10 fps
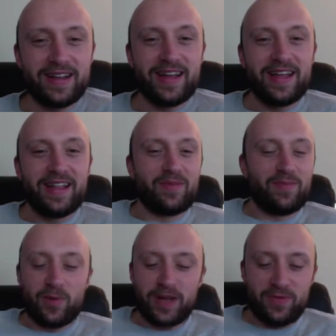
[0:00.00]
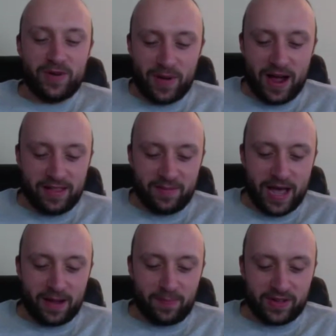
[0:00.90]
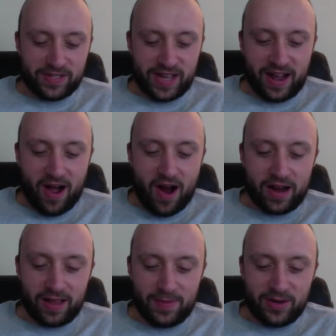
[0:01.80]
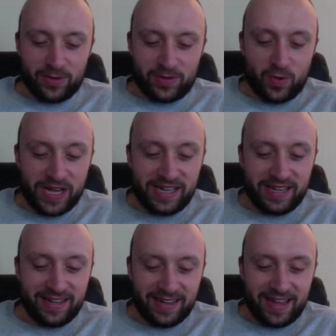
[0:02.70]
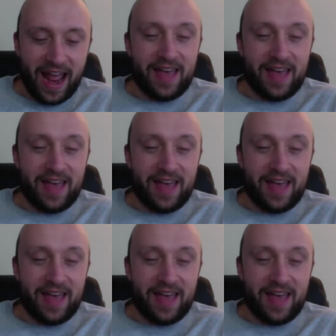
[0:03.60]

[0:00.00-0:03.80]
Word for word: The moment he went behind the back, feels like, all right, let me do the tween, and